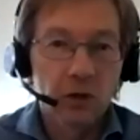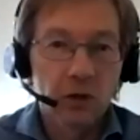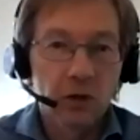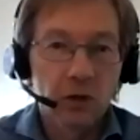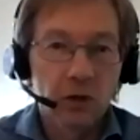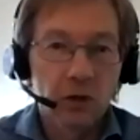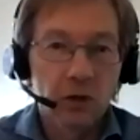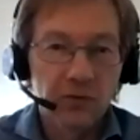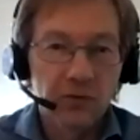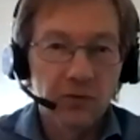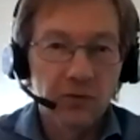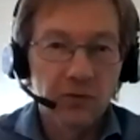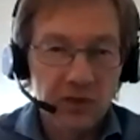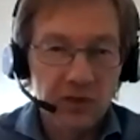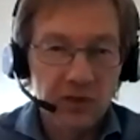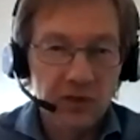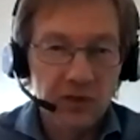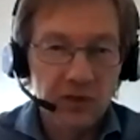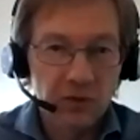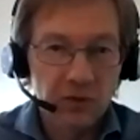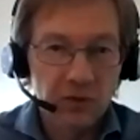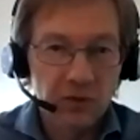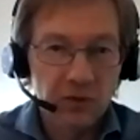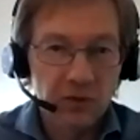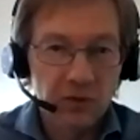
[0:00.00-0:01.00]
The moon is our
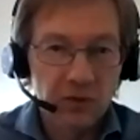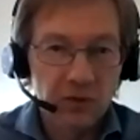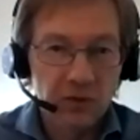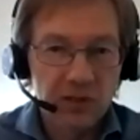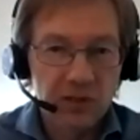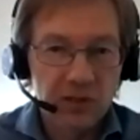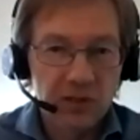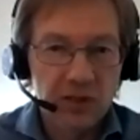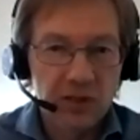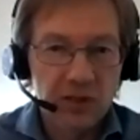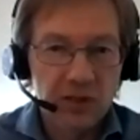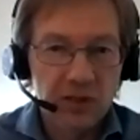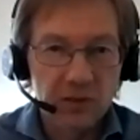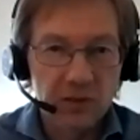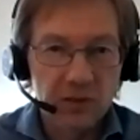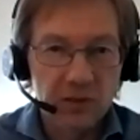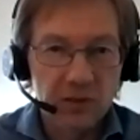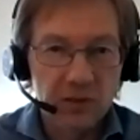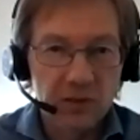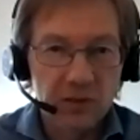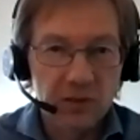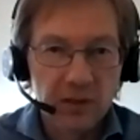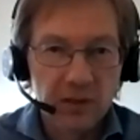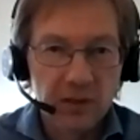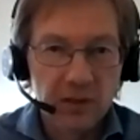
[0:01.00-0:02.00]
clock for the solar
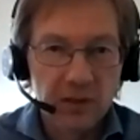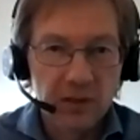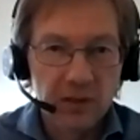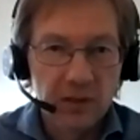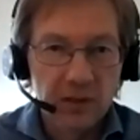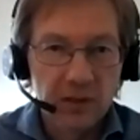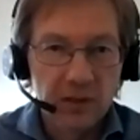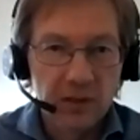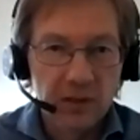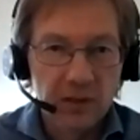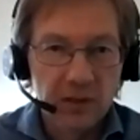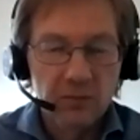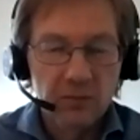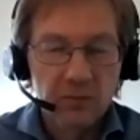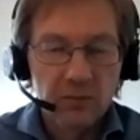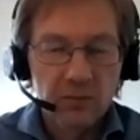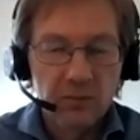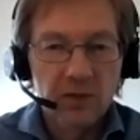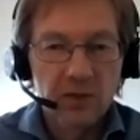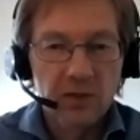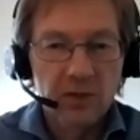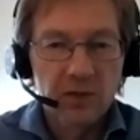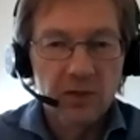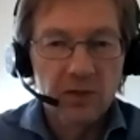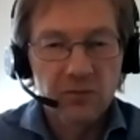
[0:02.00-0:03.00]
system,
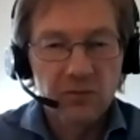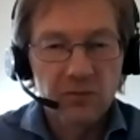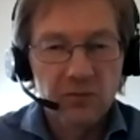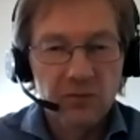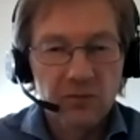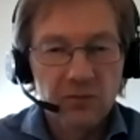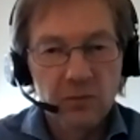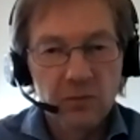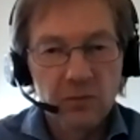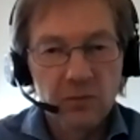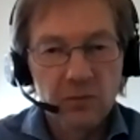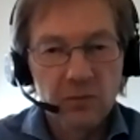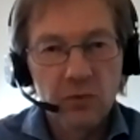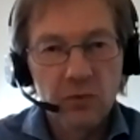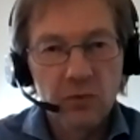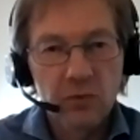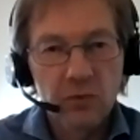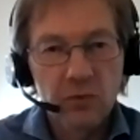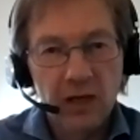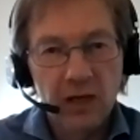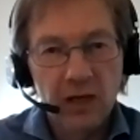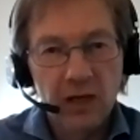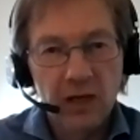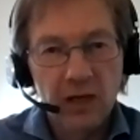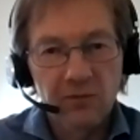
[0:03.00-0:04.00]
because for the moon we
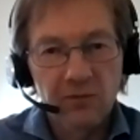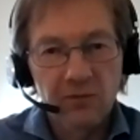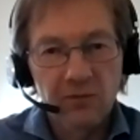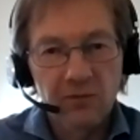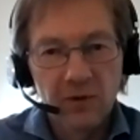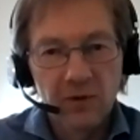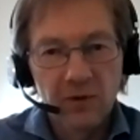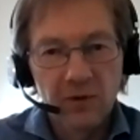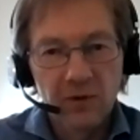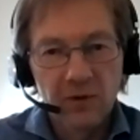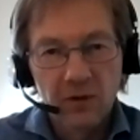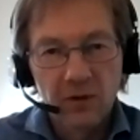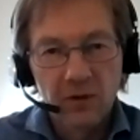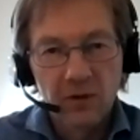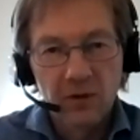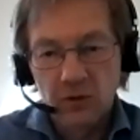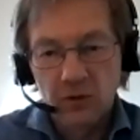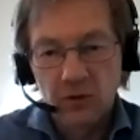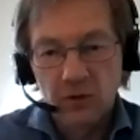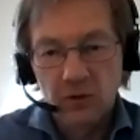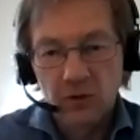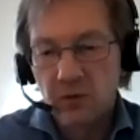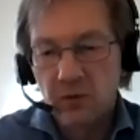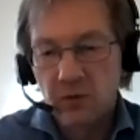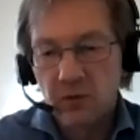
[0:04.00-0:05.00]
have not only
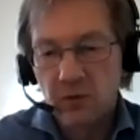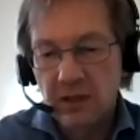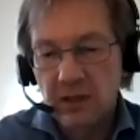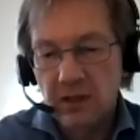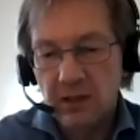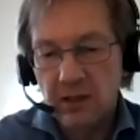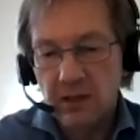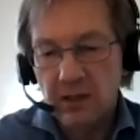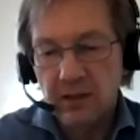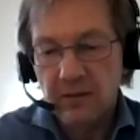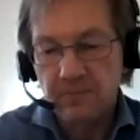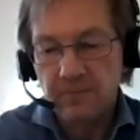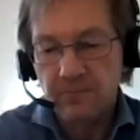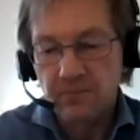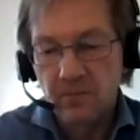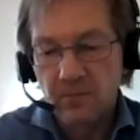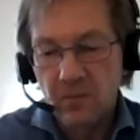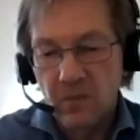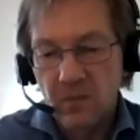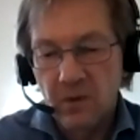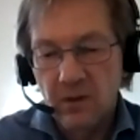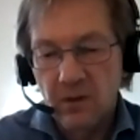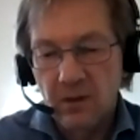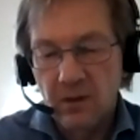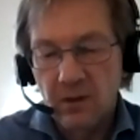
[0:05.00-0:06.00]

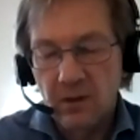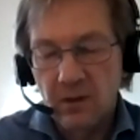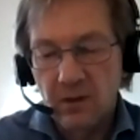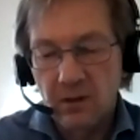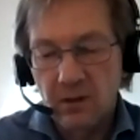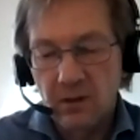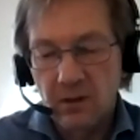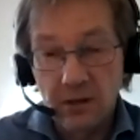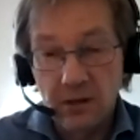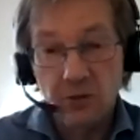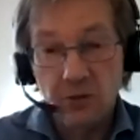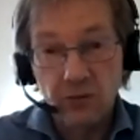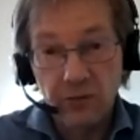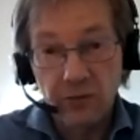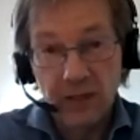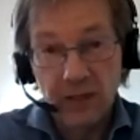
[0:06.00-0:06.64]
the crater